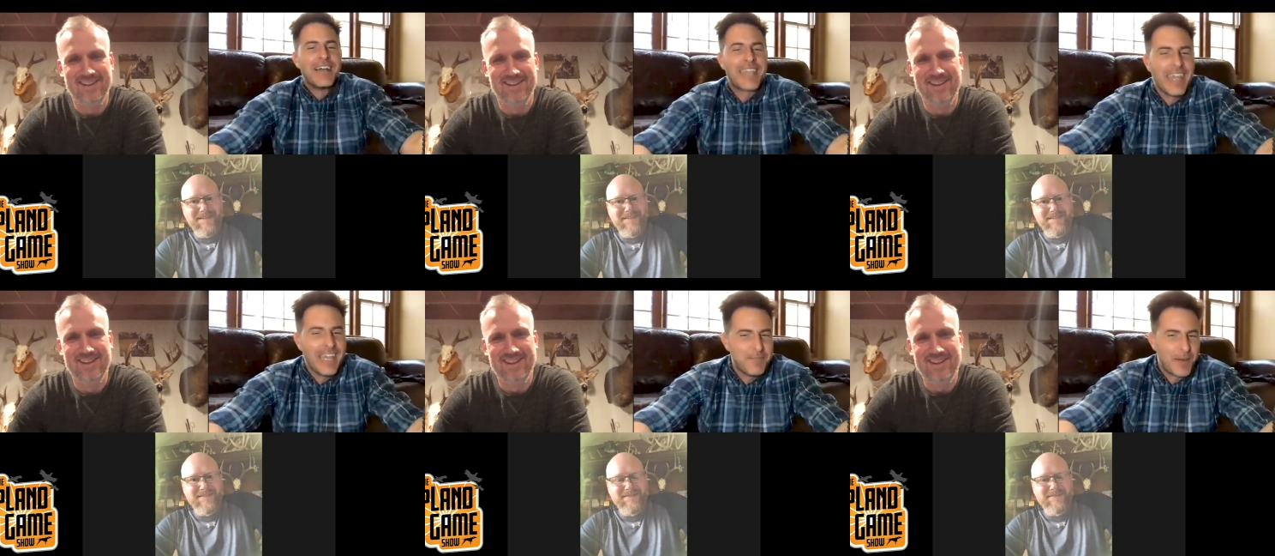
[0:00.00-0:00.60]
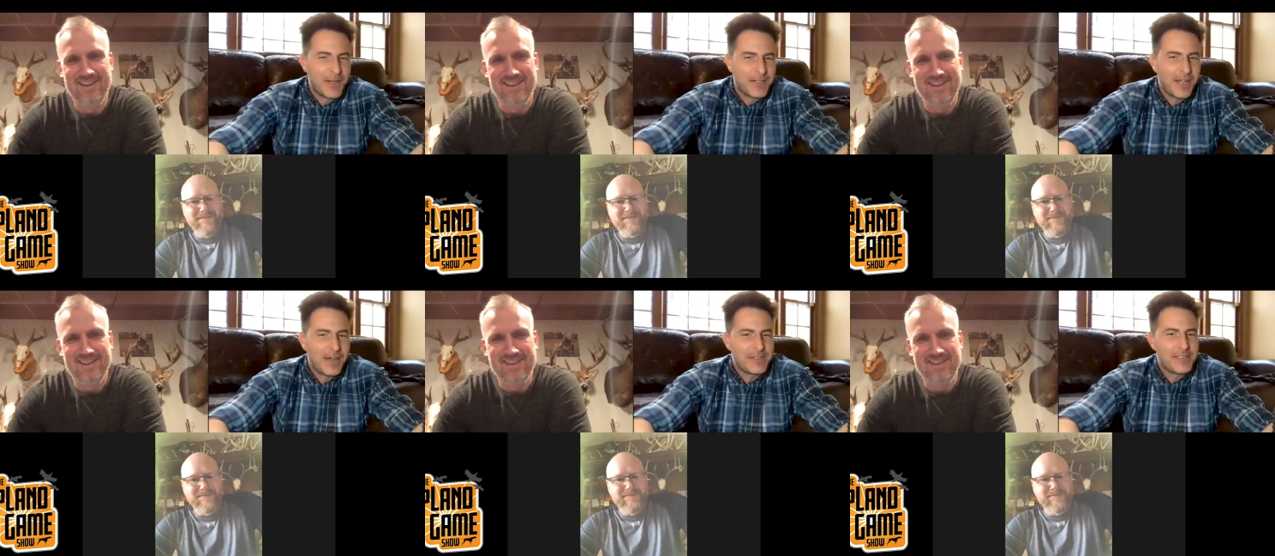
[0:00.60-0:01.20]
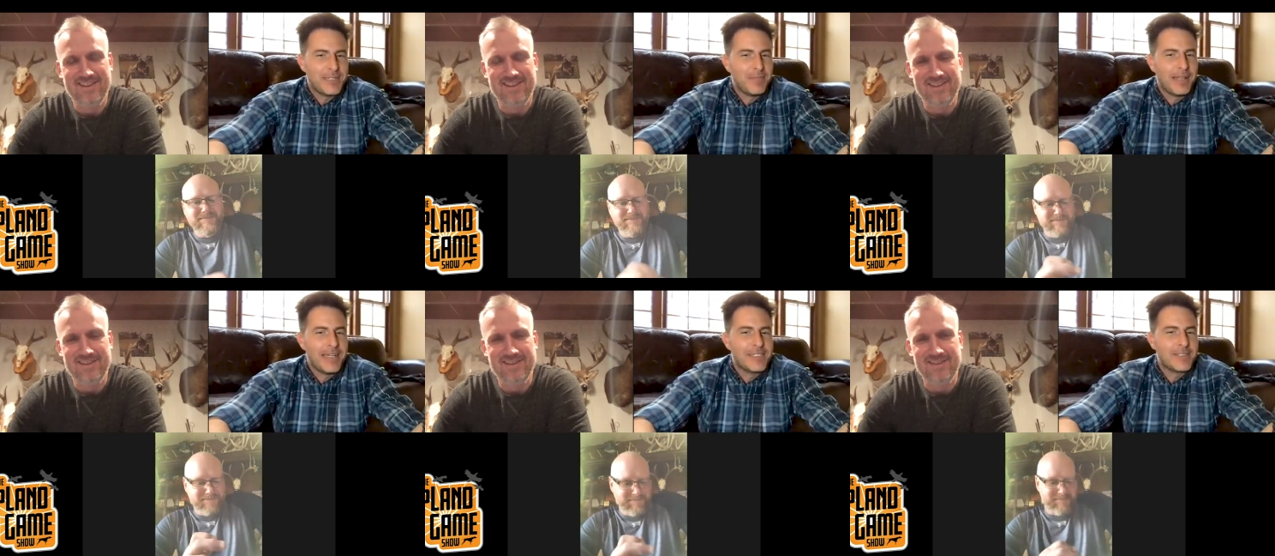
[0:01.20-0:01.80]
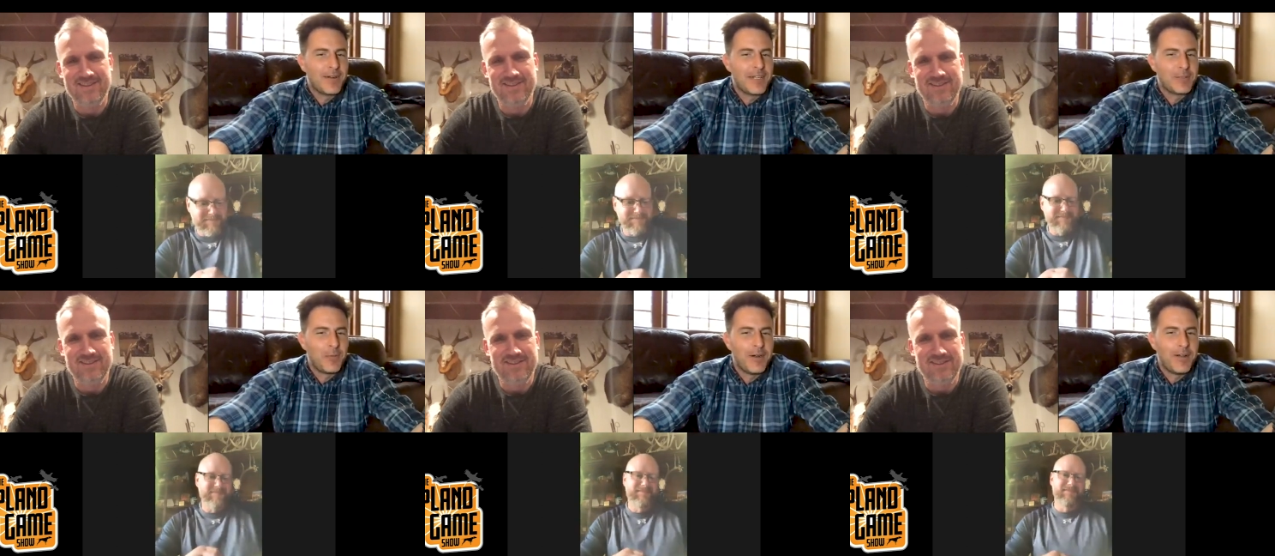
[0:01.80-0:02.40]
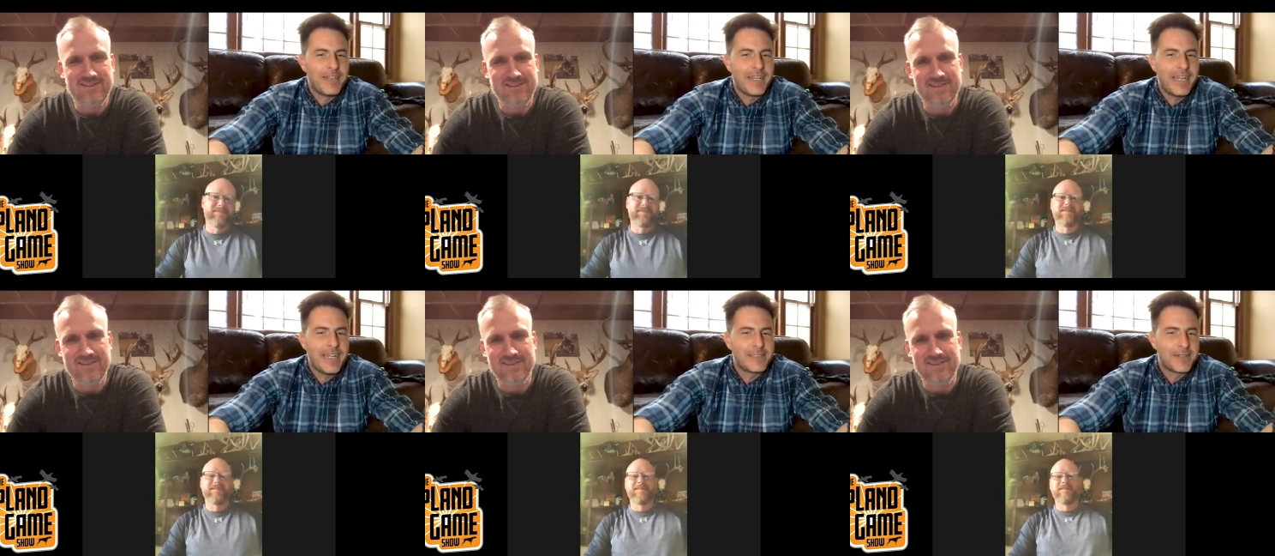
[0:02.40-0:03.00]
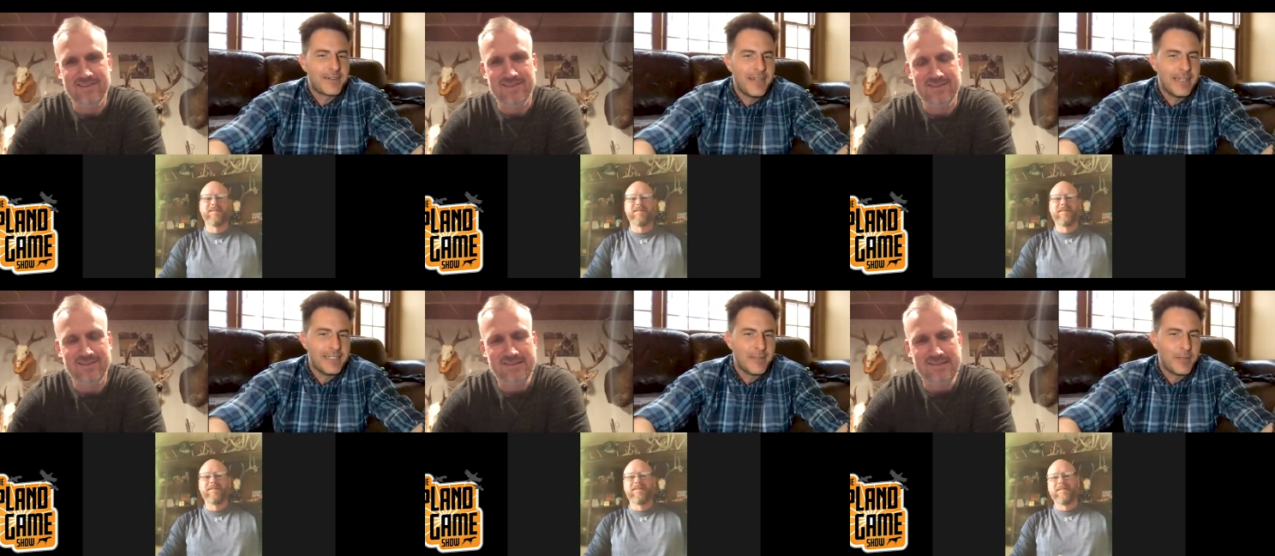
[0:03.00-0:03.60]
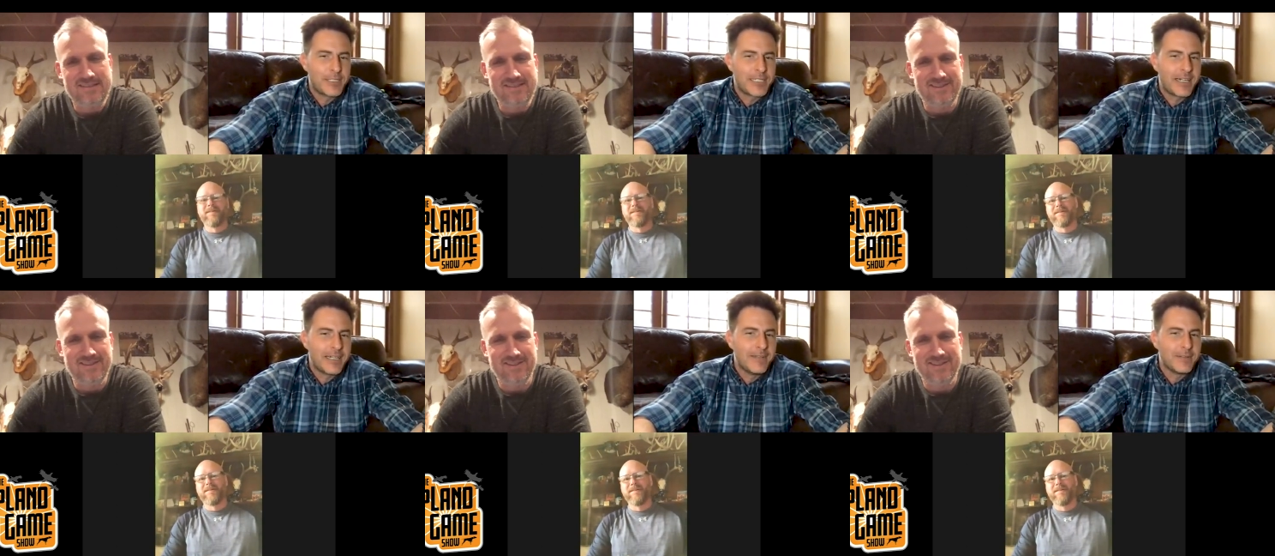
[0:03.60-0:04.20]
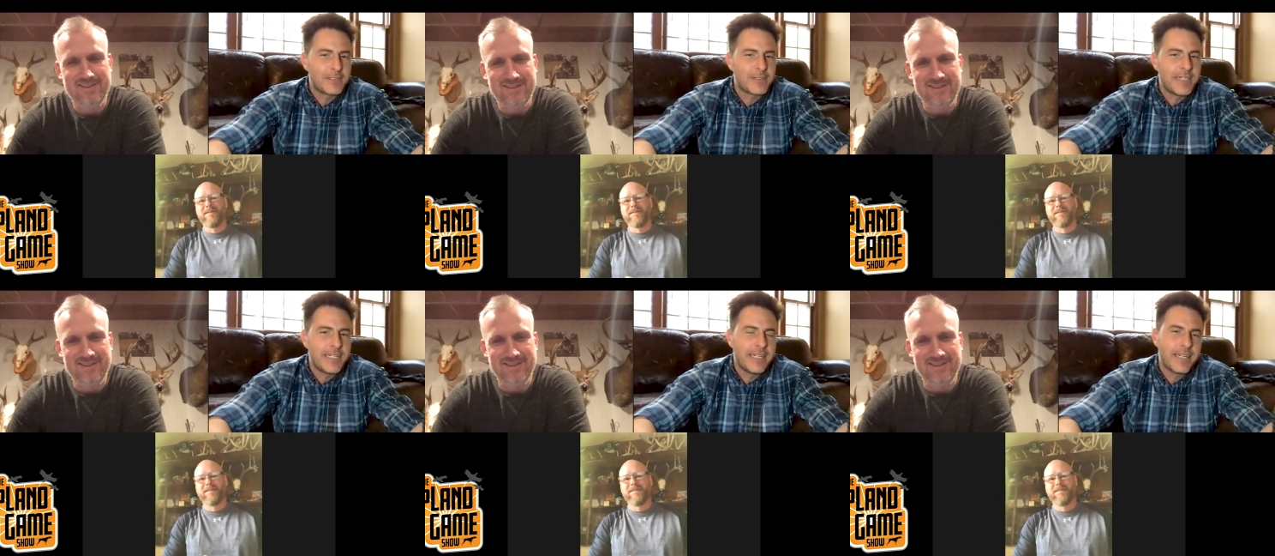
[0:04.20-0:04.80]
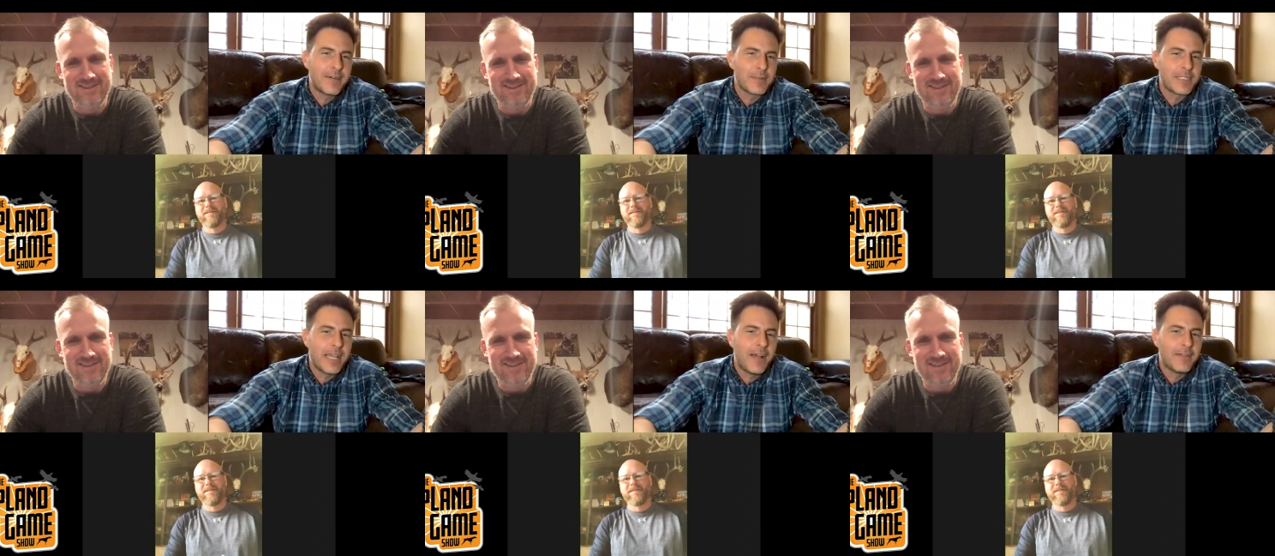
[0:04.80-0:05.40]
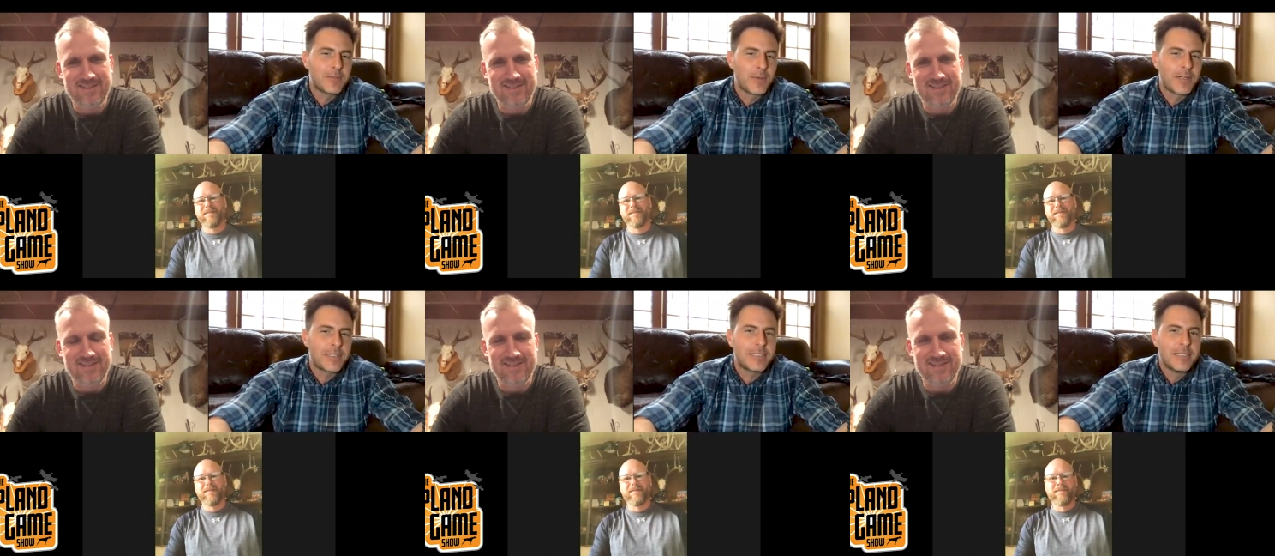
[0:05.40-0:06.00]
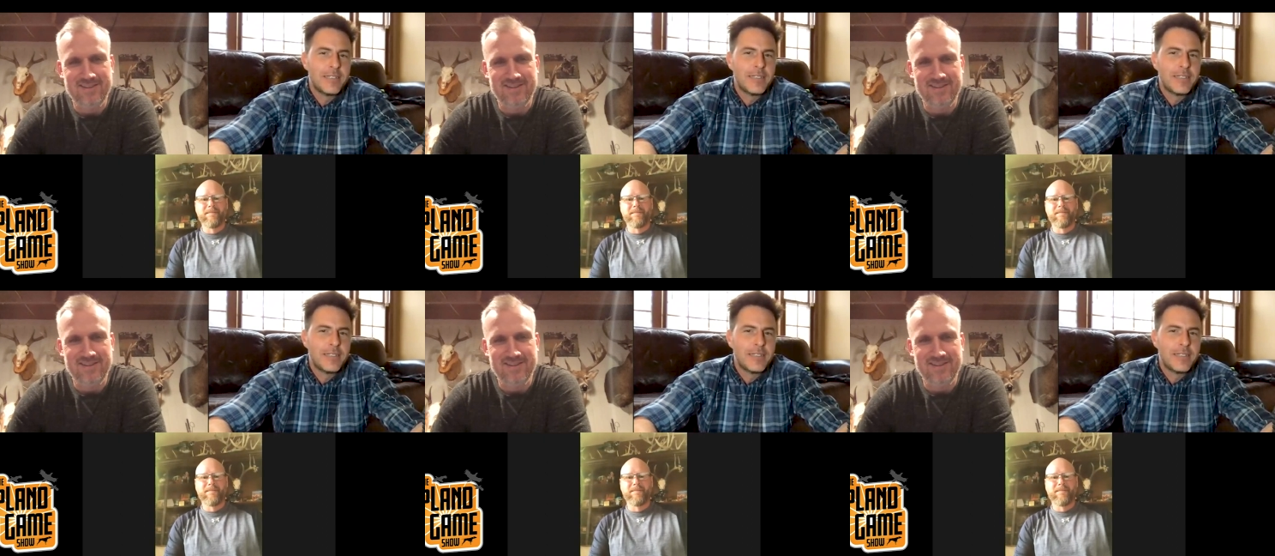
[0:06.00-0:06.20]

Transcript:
Speaker 1: Can Bird Dog see Blaze Orange? Well, the answer is I'm going to share you a little screen here. We'll see how this works.